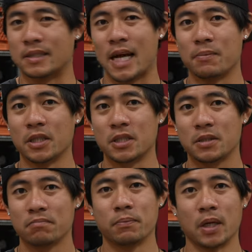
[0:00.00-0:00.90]
It's not
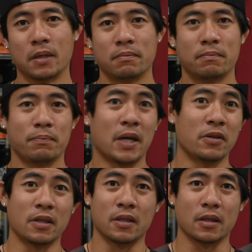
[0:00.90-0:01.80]
much, but
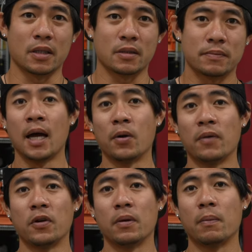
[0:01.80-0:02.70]
better than nothing.
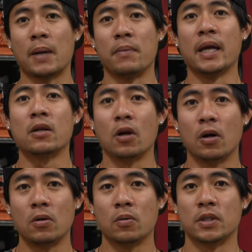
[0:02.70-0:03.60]
However, my main
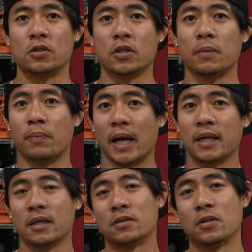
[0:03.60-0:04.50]
goal was to turn the
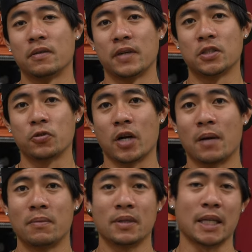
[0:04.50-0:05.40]
bike into an adventure
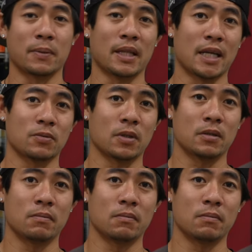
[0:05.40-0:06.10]
Grom like my last one.